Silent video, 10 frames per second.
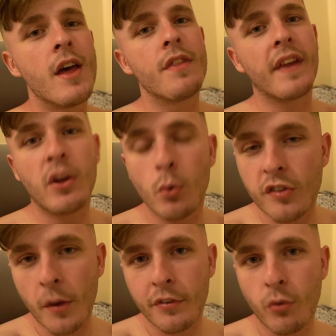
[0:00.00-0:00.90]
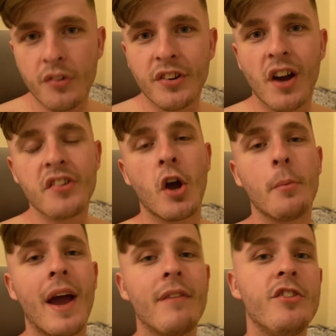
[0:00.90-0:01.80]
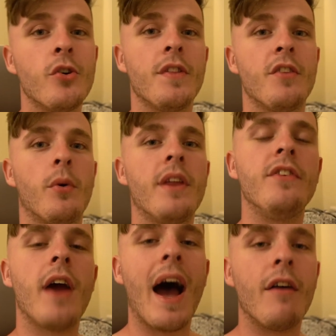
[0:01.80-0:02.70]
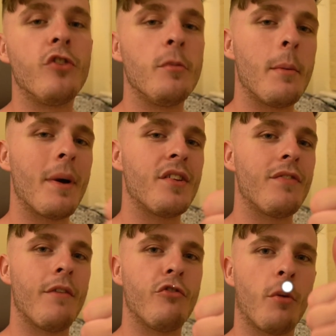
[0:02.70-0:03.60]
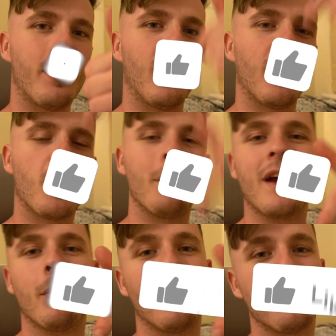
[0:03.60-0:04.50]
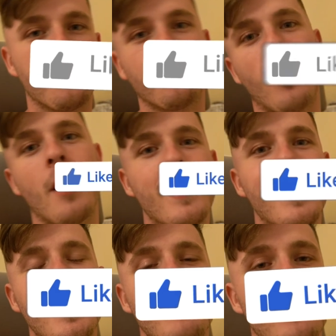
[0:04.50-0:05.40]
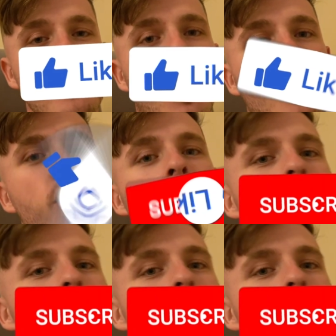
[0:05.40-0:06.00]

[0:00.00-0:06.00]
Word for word: Thank you all so much for watching, guys. I hope you have enjoyed this one. If you have, do me a massive favor, drop it a like, comment down below, subscribe. If you are new,